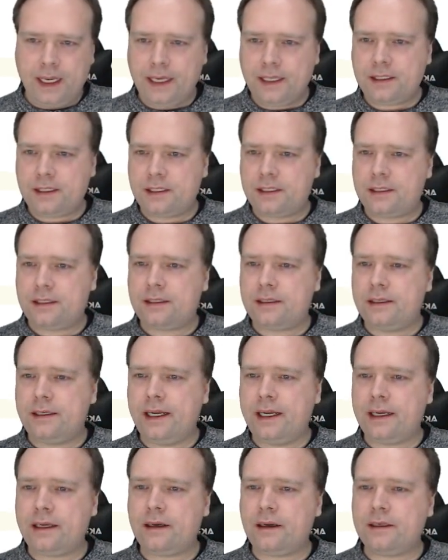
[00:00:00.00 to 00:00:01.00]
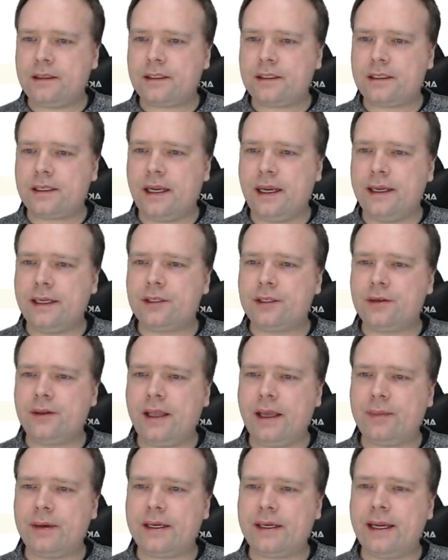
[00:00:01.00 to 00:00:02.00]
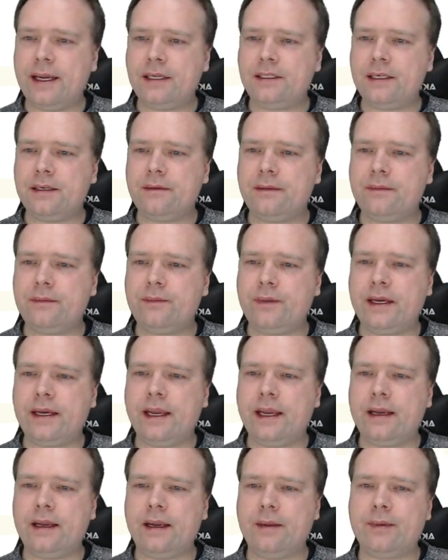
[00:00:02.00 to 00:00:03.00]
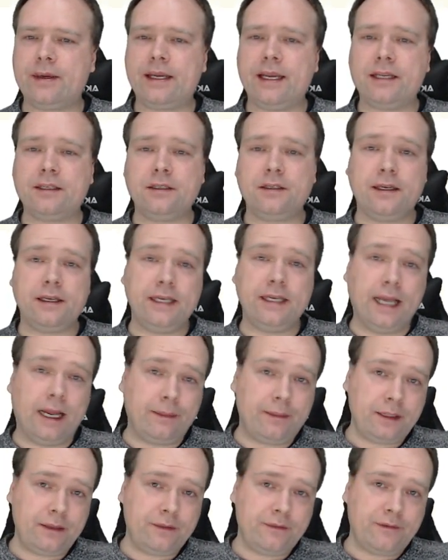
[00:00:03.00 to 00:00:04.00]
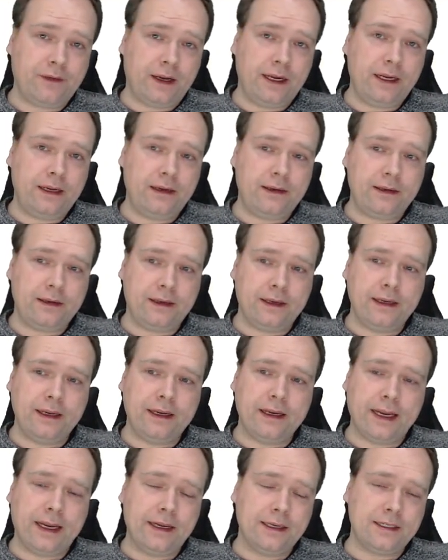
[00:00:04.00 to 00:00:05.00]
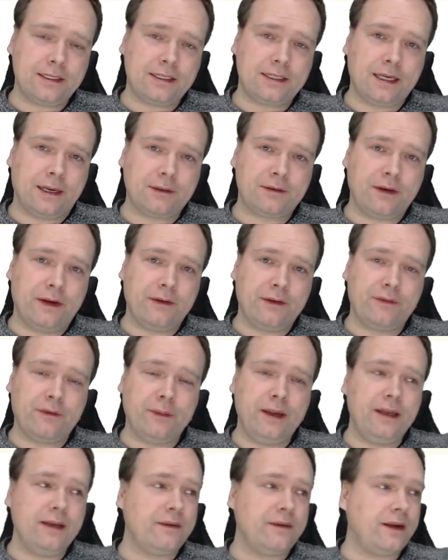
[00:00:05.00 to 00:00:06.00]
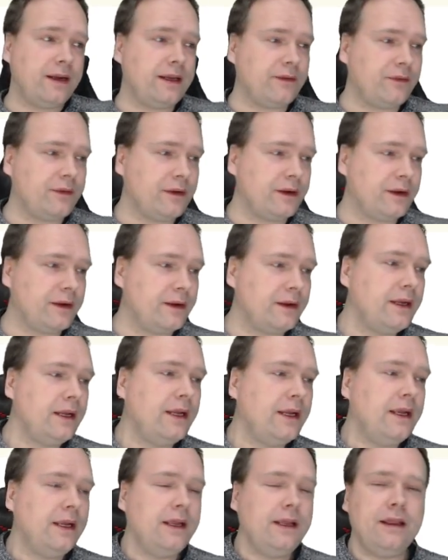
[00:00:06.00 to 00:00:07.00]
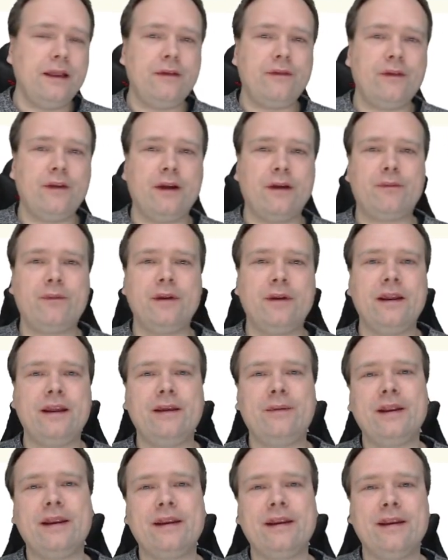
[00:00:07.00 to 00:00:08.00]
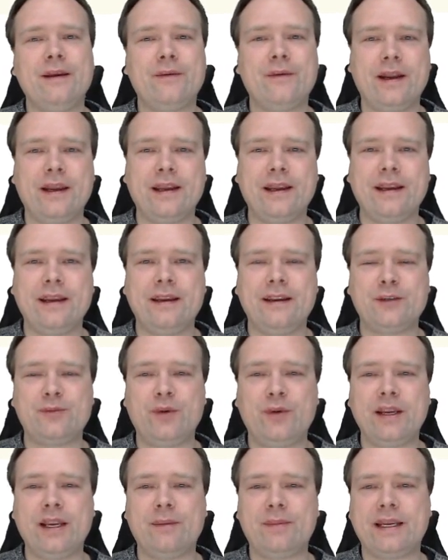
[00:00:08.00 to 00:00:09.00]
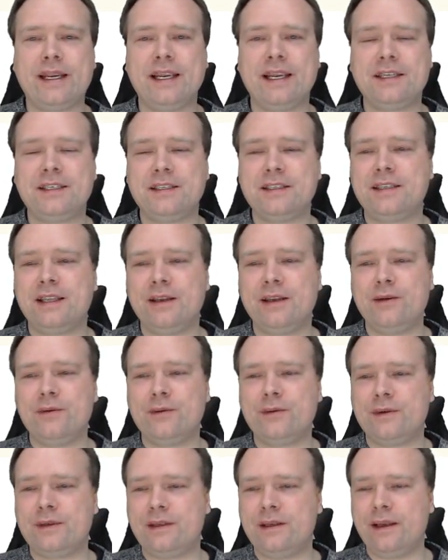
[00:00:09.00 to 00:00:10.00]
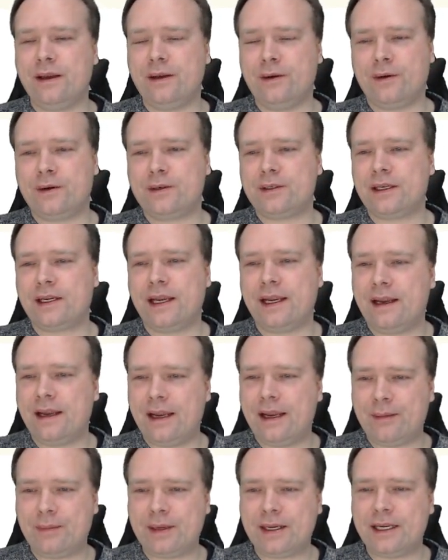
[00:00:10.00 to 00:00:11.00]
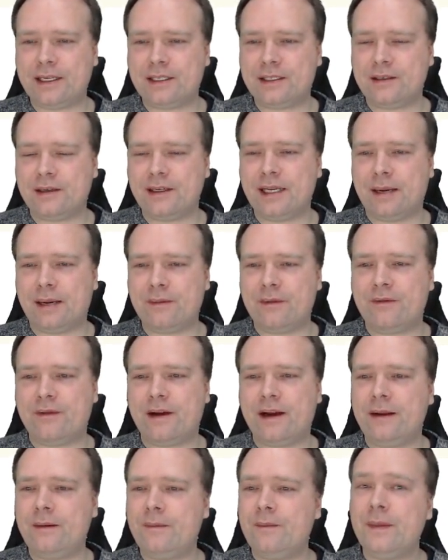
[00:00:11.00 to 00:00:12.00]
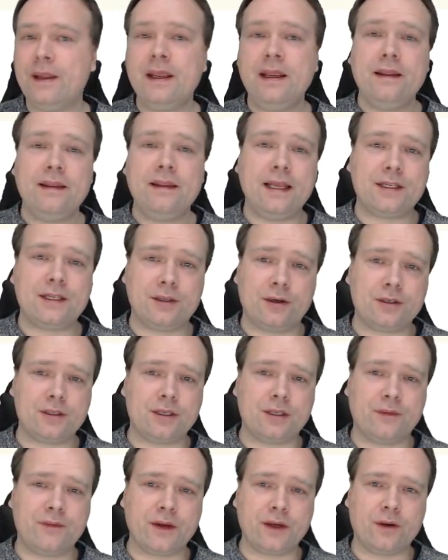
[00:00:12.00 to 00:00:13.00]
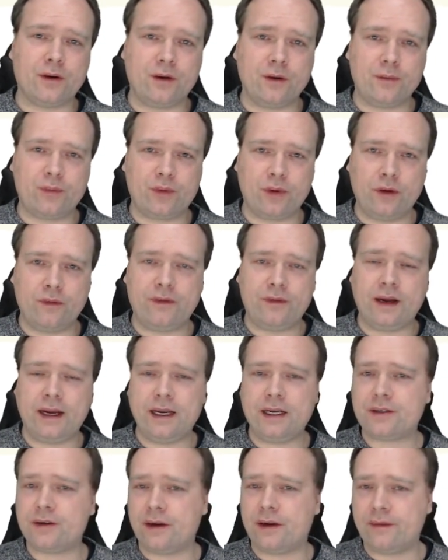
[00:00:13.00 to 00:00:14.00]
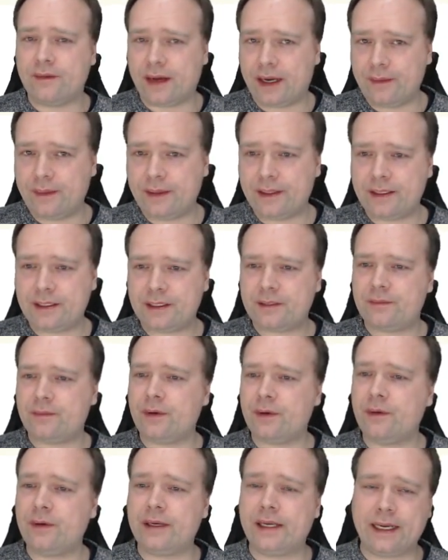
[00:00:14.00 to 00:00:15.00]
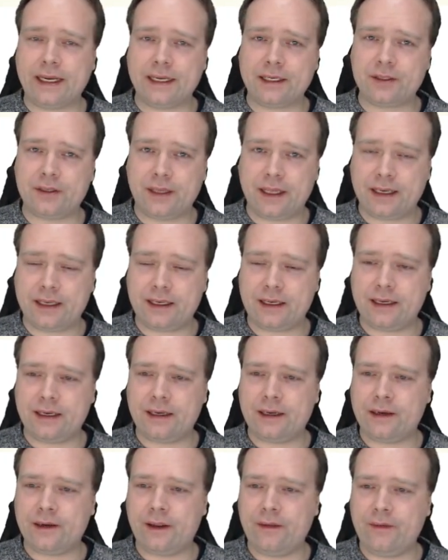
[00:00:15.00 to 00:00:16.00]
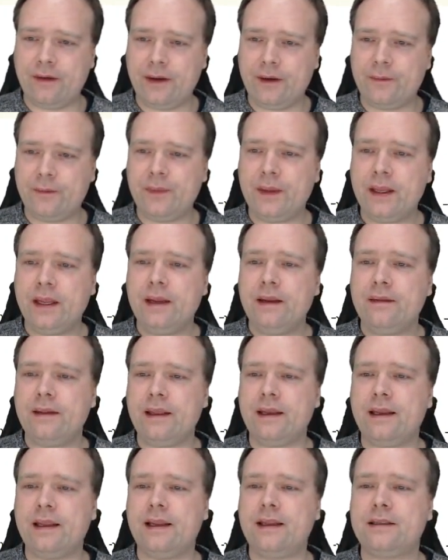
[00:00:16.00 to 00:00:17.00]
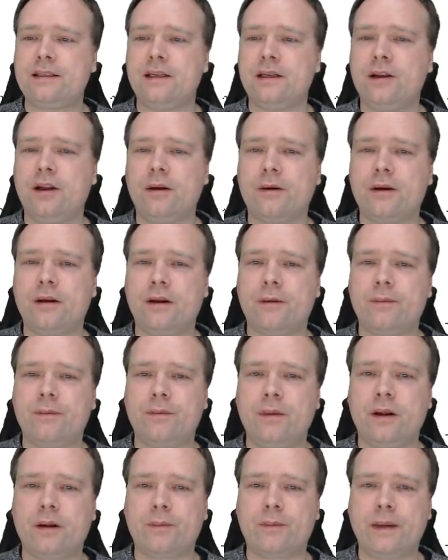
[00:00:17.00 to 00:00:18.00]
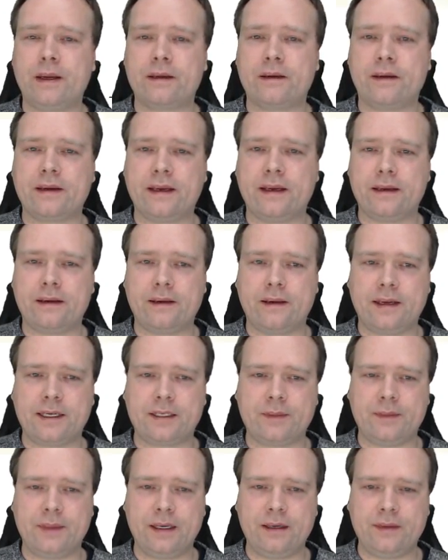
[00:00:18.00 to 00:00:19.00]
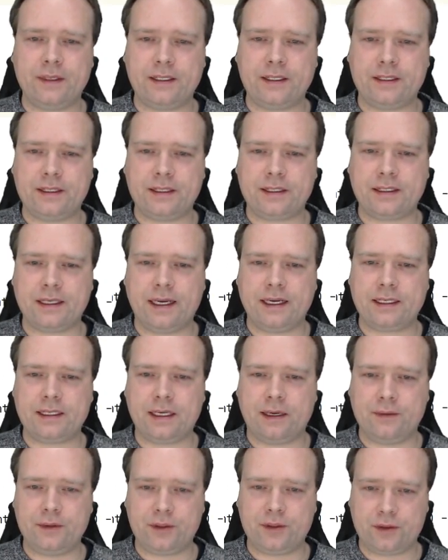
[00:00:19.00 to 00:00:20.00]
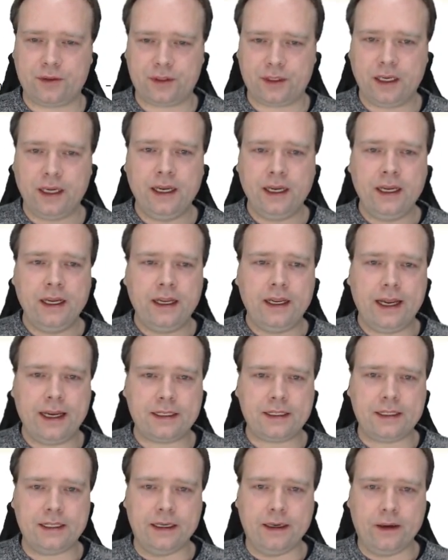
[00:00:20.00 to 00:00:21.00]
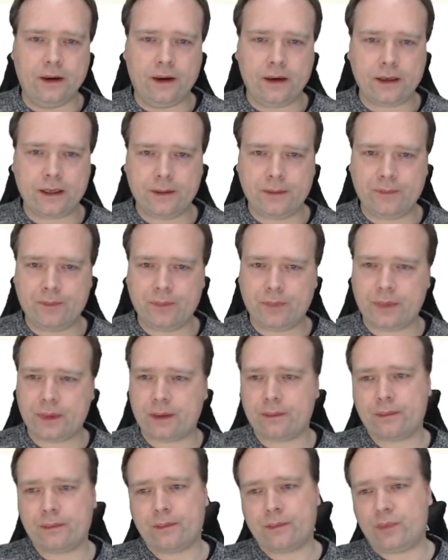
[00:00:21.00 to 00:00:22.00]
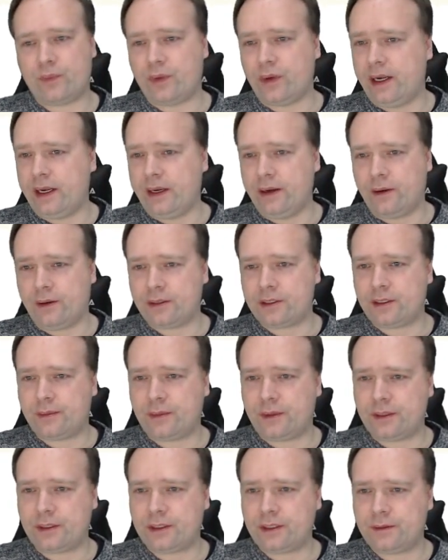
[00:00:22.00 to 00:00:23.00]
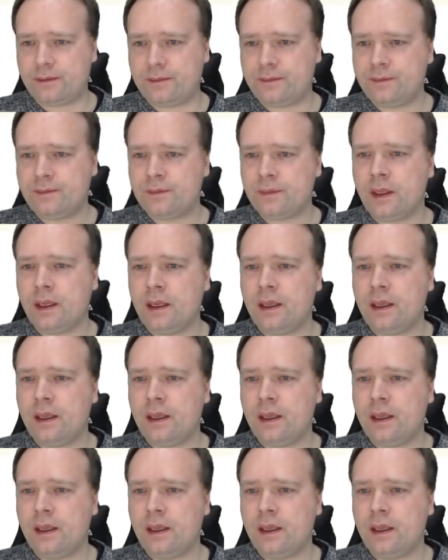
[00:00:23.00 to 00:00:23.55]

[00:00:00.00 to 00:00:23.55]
Yes, let us get into the application. We get an application.yaml file, and again, this sounds very familiar, right? If you have been running Spring applications, then you also get an application.yaml file. There's also something called profiles or environments. We will dig into that in another video. Then there's a logback.xml, which decides how we should actually log. Pretty awesome also.